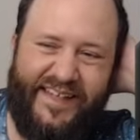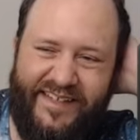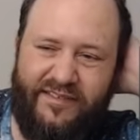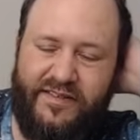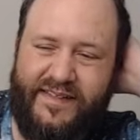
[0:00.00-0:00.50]

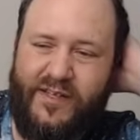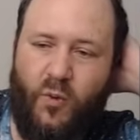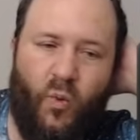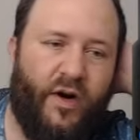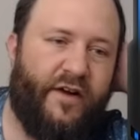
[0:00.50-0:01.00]
Heal
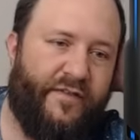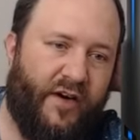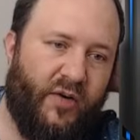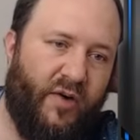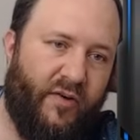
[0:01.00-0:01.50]
doesn't work
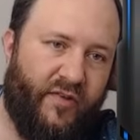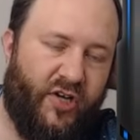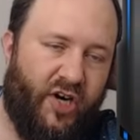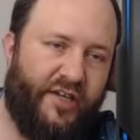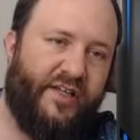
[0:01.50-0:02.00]
very well with
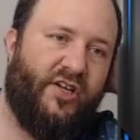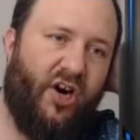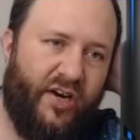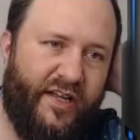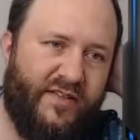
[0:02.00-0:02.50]
Guardian.
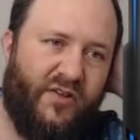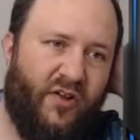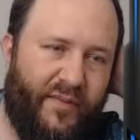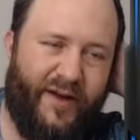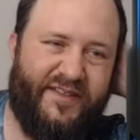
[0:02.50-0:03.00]
Guardian is
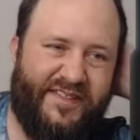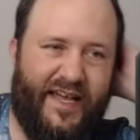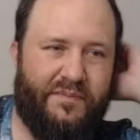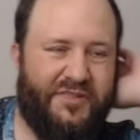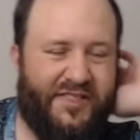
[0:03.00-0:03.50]
all about
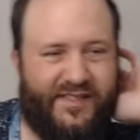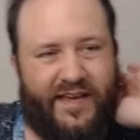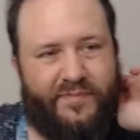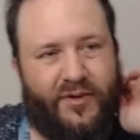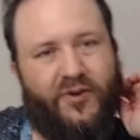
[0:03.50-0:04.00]
establishing
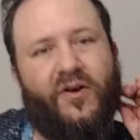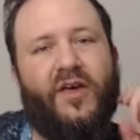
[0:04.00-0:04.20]
tempo,